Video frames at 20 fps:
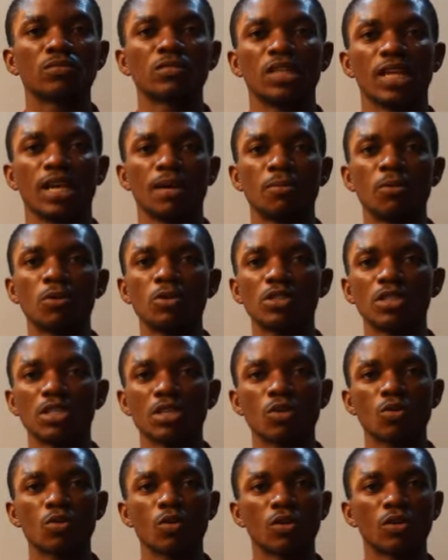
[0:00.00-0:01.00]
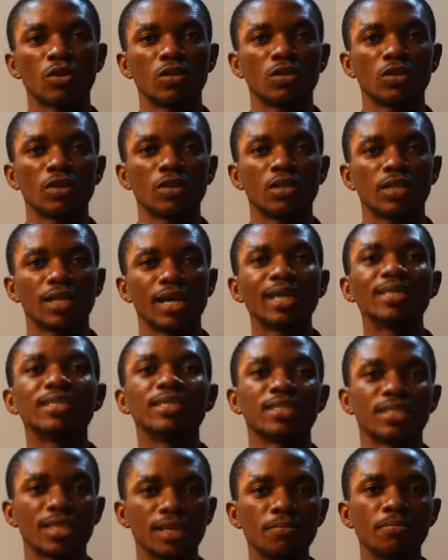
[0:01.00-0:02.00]
They are the
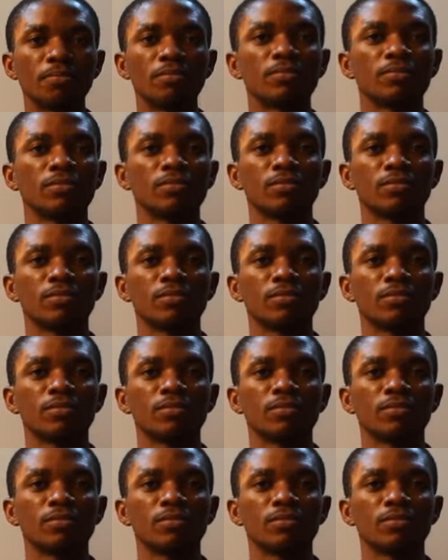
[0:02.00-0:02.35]
same.